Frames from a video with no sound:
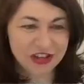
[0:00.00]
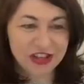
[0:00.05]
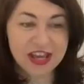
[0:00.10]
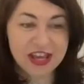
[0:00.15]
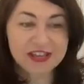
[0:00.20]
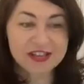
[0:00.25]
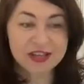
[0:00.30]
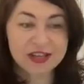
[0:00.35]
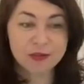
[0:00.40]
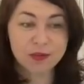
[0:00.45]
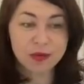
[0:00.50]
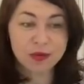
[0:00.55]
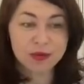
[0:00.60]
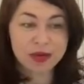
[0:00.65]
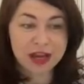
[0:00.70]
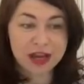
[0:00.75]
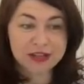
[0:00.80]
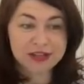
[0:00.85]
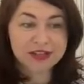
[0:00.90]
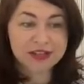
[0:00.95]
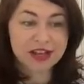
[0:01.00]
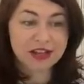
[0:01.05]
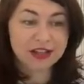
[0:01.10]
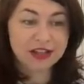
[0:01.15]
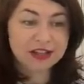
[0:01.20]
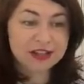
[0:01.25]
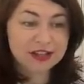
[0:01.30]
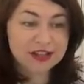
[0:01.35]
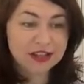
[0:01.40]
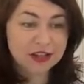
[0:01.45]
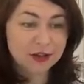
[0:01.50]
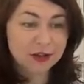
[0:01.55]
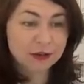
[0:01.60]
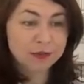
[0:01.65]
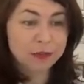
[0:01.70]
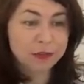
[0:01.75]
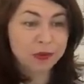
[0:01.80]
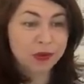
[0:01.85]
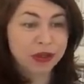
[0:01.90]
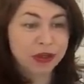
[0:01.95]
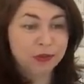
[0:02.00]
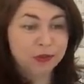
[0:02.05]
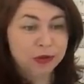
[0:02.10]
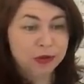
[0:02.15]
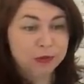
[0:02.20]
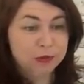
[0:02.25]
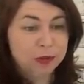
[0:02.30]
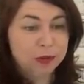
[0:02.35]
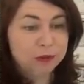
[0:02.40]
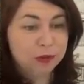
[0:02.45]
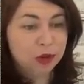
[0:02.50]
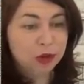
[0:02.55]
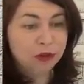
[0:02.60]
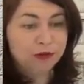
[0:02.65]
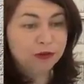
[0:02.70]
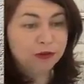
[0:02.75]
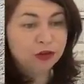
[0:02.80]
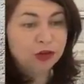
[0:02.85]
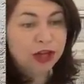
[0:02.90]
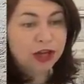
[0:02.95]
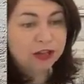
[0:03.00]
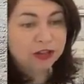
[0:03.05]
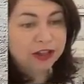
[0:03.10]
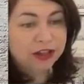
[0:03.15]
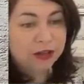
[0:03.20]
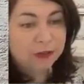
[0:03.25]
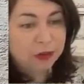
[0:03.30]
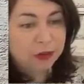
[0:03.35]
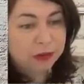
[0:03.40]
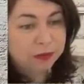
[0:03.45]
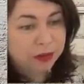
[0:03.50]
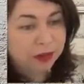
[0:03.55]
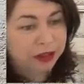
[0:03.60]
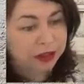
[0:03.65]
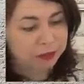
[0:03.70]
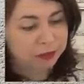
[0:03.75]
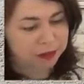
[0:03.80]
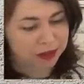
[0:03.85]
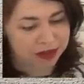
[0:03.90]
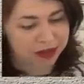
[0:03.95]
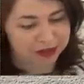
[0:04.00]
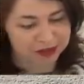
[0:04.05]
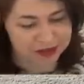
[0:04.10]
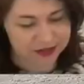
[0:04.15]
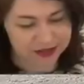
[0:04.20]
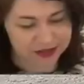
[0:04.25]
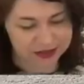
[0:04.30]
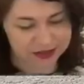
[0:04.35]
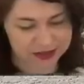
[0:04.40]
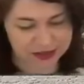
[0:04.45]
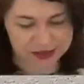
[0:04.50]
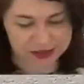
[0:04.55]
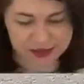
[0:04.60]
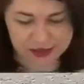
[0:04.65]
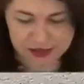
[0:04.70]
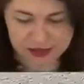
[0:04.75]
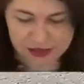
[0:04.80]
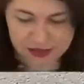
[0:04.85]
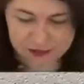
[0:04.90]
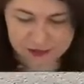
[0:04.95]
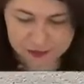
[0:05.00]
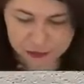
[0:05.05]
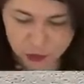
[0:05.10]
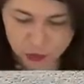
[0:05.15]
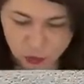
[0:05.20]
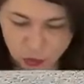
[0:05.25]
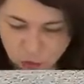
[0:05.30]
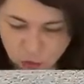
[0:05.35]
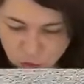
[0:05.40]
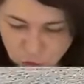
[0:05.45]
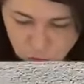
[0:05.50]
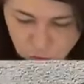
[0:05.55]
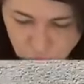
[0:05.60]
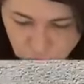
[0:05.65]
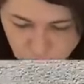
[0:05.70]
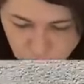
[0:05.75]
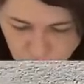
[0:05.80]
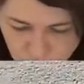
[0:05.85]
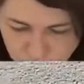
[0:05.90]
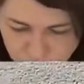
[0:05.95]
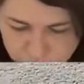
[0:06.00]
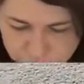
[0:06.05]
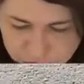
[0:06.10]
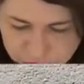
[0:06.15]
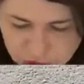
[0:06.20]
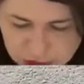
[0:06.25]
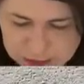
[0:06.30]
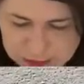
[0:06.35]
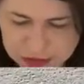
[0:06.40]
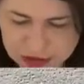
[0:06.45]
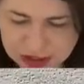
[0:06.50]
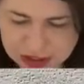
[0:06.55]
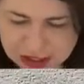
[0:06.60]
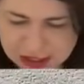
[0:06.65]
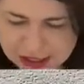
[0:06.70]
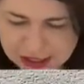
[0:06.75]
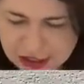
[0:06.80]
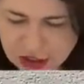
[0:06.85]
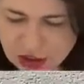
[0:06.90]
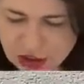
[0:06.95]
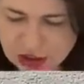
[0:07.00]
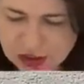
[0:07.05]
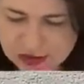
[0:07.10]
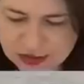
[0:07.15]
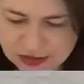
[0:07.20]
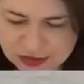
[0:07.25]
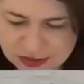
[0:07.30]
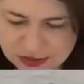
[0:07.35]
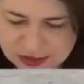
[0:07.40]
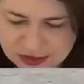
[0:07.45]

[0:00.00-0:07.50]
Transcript: Yes, it would, as Sally said a good point, it would be beautiful coloured in with blender pens. Ooh, framed occasions. This is